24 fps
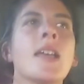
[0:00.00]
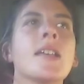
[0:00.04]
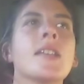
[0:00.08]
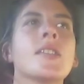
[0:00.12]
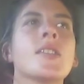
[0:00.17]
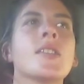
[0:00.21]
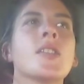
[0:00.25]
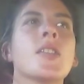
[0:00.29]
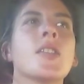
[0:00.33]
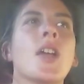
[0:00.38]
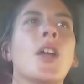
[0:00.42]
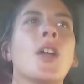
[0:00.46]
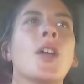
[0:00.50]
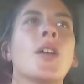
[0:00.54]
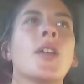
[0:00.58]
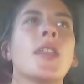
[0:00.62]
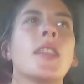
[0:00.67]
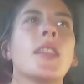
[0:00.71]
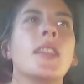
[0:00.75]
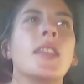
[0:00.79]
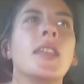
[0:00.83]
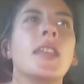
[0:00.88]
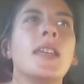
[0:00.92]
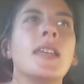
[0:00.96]

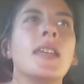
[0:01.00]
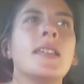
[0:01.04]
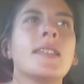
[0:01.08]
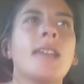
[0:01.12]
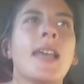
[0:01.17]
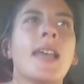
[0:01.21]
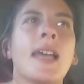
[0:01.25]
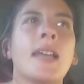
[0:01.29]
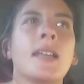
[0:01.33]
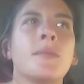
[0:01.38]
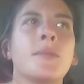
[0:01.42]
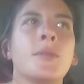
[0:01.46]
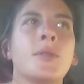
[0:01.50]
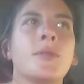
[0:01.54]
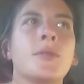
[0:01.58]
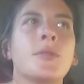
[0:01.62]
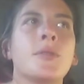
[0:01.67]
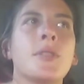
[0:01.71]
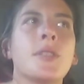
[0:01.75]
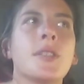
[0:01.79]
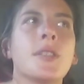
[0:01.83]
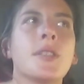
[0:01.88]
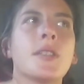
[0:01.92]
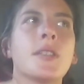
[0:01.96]
so these
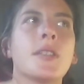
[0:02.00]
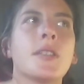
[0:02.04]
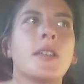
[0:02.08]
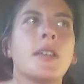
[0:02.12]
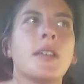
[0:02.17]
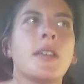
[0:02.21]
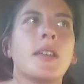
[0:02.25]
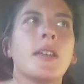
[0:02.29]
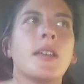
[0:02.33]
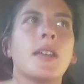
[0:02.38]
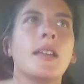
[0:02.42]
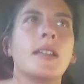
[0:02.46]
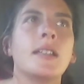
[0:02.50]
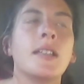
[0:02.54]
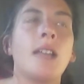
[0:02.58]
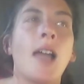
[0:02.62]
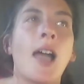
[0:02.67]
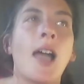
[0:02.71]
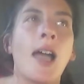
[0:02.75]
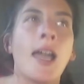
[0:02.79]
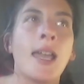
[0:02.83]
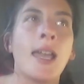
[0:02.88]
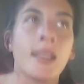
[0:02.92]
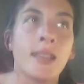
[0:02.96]
animals
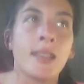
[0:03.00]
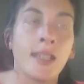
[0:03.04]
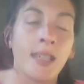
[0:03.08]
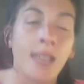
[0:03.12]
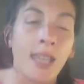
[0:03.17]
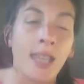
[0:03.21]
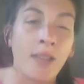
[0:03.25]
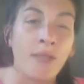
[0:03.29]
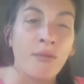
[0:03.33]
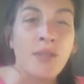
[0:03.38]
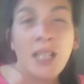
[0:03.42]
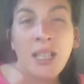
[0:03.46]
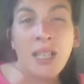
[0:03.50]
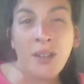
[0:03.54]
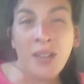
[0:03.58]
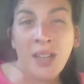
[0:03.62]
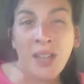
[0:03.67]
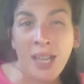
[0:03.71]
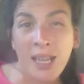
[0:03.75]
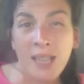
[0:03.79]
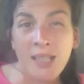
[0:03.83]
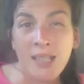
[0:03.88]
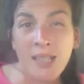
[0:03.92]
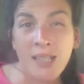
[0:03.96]
either get
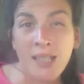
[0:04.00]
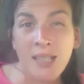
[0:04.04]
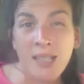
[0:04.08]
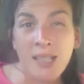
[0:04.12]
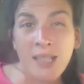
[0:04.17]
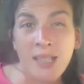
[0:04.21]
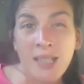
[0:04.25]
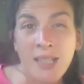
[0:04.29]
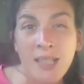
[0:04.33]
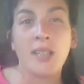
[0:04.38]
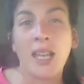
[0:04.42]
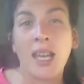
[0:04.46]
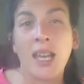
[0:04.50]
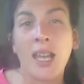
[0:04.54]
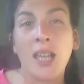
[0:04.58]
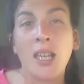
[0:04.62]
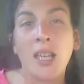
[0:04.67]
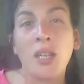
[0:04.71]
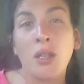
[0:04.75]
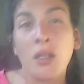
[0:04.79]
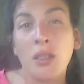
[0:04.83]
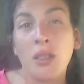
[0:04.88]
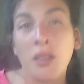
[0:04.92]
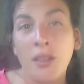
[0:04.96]
relocated or they
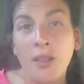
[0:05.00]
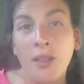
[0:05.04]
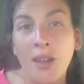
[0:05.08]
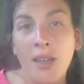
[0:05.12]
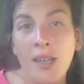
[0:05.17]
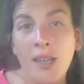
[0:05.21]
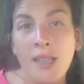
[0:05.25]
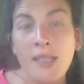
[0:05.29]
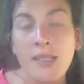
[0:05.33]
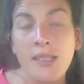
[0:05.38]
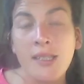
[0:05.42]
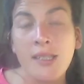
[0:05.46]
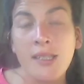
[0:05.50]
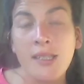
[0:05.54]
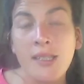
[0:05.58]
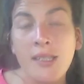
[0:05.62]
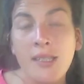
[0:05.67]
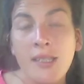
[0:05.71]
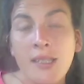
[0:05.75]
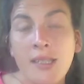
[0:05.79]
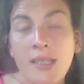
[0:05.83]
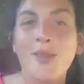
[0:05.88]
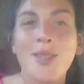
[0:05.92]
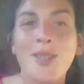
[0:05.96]
get euthanized.
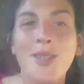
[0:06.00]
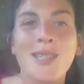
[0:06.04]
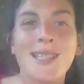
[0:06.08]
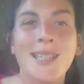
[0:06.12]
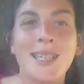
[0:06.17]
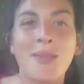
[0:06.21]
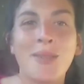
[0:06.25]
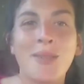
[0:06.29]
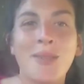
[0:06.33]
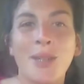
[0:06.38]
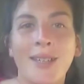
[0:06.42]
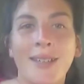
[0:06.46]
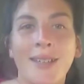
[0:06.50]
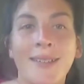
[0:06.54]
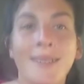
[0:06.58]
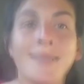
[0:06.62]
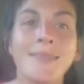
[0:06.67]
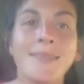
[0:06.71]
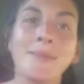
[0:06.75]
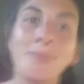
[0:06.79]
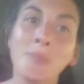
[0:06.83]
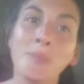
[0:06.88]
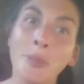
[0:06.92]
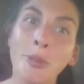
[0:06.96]
Obviously,
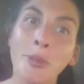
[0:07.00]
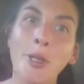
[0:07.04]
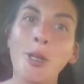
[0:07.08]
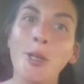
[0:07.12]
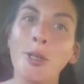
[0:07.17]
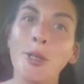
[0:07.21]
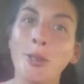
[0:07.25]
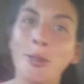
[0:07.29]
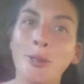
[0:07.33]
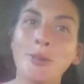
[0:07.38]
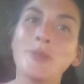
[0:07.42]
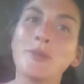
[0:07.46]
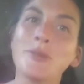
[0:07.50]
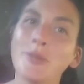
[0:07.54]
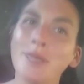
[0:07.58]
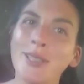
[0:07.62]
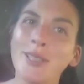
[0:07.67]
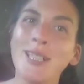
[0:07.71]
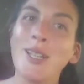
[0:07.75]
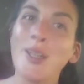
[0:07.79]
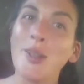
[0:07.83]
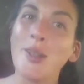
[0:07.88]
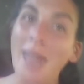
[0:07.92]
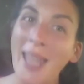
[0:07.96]
we're pro
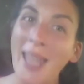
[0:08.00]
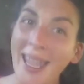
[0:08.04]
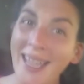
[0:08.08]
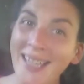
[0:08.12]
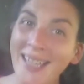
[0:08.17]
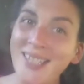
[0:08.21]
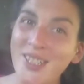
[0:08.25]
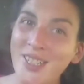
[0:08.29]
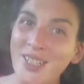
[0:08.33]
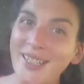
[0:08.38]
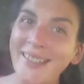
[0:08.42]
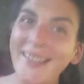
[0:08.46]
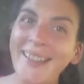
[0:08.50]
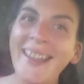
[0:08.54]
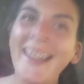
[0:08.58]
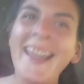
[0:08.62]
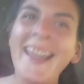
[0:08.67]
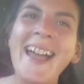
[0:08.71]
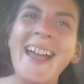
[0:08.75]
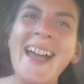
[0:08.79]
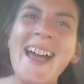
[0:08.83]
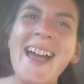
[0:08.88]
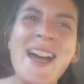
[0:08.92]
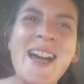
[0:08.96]
relocation,
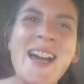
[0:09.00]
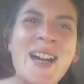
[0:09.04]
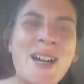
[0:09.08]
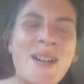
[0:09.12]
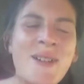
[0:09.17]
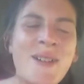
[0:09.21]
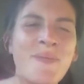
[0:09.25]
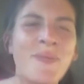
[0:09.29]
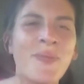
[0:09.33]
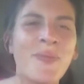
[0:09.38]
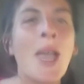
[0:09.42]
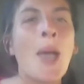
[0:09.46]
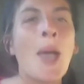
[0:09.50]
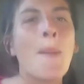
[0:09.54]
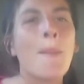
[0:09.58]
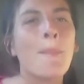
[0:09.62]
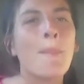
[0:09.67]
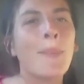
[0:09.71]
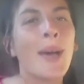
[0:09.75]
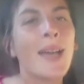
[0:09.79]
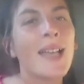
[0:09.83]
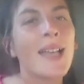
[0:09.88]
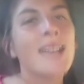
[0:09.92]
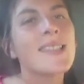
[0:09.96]
um,
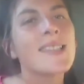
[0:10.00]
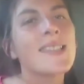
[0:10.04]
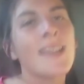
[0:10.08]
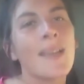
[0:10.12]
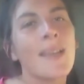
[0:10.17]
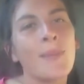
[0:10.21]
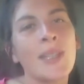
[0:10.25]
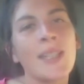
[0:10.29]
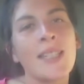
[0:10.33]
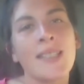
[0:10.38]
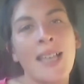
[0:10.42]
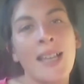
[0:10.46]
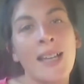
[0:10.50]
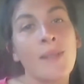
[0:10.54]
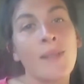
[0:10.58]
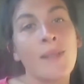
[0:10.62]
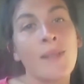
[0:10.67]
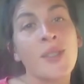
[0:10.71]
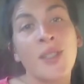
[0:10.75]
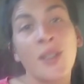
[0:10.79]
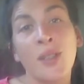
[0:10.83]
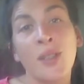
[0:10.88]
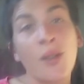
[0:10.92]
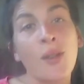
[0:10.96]
but some of these
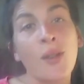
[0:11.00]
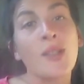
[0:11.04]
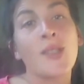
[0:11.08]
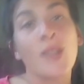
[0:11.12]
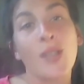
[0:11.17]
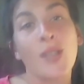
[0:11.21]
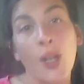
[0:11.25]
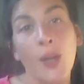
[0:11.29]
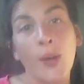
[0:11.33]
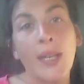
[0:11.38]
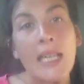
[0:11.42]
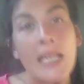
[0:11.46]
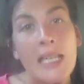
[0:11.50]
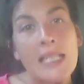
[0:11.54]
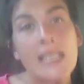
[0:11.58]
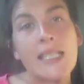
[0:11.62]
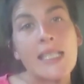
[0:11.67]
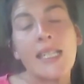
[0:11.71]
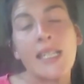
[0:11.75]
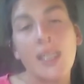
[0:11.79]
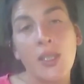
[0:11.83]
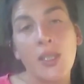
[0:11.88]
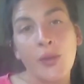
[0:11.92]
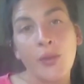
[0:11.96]
animals are not so
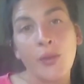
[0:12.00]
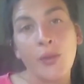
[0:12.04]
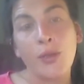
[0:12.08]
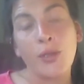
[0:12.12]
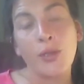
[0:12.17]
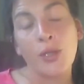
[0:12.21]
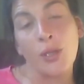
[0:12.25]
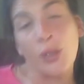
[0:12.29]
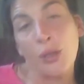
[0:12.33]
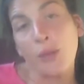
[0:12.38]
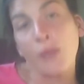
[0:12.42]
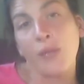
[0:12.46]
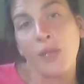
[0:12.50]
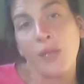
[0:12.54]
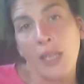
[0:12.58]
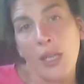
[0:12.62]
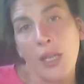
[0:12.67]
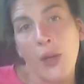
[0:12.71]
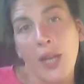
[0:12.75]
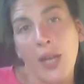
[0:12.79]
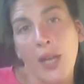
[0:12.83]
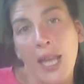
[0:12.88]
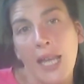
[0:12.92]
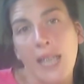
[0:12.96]
easy to, to
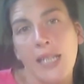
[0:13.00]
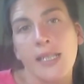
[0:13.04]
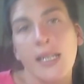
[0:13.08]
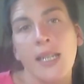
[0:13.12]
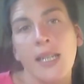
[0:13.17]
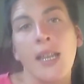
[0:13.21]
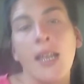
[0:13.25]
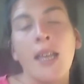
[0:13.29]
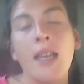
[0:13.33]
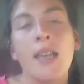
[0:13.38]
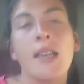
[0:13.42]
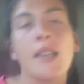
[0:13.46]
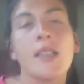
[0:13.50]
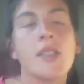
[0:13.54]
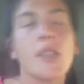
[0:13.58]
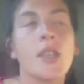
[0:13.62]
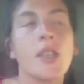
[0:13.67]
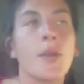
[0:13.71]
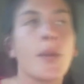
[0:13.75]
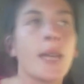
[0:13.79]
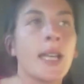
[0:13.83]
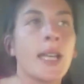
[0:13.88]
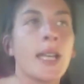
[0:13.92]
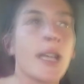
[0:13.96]
relocate.
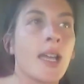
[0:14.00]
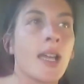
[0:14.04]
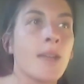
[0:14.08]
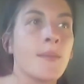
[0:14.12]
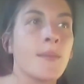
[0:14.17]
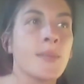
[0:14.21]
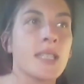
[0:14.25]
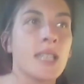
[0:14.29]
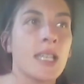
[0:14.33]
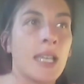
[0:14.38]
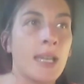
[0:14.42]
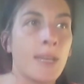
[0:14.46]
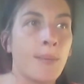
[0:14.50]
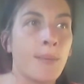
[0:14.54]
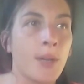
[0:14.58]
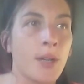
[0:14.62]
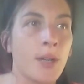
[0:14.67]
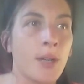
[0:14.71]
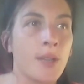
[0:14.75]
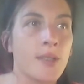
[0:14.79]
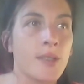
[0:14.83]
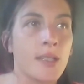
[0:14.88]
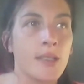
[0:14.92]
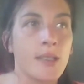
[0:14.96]
So when it comes to
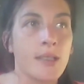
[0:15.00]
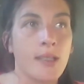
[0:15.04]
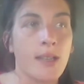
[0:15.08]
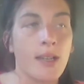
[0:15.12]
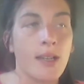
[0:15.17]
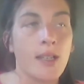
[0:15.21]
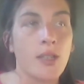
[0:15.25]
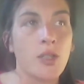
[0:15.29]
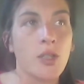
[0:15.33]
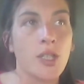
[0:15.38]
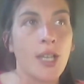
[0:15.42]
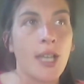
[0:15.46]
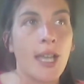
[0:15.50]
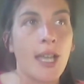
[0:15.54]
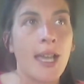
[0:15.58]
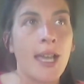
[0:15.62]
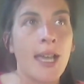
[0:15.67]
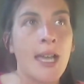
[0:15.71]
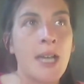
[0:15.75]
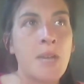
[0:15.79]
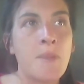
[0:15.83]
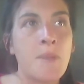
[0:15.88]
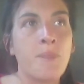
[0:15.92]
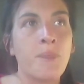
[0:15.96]
hippos as such,
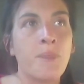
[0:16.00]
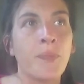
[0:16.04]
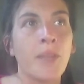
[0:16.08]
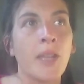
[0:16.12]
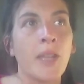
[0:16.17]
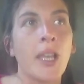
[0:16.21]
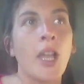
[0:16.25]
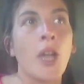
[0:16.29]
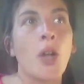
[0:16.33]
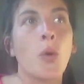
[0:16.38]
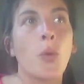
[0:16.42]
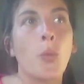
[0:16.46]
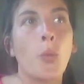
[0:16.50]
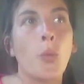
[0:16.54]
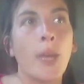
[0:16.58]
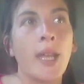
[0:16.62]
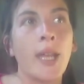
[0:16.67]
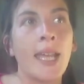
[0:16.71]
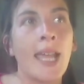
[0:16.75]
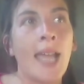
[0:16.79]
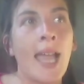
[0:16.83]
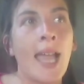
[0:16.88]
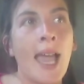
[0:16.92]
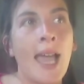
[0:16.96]
um,
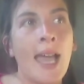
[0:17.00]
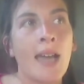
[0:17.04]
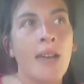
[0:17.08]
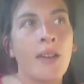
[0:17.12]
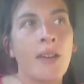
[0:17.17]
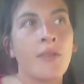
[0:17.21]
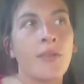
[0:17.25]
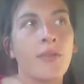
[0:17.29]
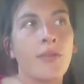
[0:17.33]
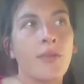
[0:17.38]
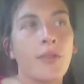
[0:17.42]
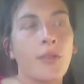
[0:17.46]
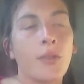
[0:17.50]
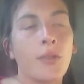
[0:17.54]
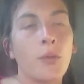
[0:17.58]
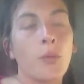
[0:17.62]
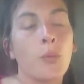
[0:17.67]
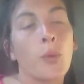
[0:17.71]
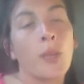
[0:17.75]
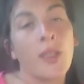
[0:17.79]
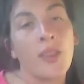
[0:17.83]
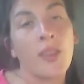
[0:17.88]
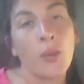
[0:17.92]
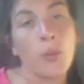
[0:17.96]
we have
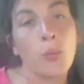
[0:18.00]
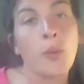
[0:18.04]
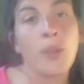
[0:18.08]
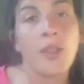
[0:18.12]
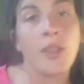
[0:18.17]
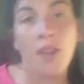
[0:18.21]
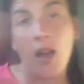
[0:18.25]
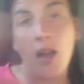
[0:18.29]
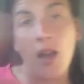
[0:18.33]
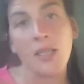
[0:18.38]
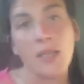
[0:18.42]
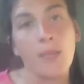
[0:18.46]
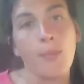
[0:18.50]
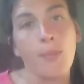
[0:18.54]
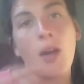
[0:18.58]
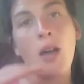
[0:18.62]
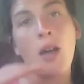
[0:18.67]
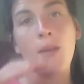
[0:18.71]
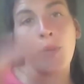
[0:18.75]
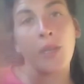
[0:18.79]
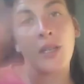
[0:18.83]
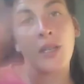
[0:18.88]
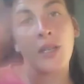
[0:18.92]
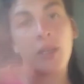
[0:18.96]
with with our
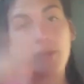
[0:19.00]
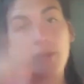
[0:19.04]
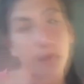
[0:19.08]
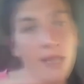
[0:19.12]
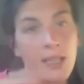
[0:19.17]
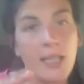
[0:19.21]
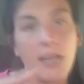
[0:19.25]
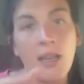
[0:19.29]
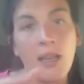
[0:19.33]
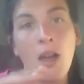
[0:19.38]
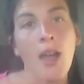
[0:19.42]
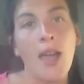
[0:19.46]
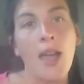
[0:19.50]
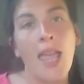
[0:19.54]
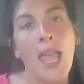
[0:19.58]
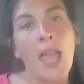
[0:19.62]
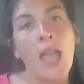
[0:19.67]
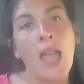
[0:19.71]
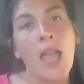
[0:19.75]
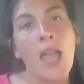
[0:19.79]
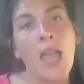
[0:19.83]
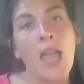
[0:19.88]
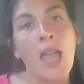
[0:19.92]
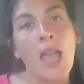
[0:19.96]
department in our
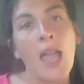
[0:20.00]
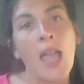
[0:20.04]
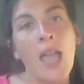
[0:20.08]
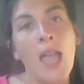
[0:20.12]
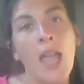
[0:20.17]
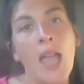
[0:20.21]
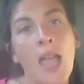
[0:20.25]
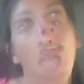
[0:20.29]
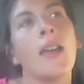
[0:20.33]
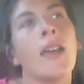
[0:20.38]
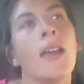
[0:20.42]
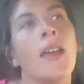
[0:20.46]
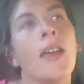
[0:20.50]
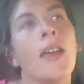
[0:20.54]
area,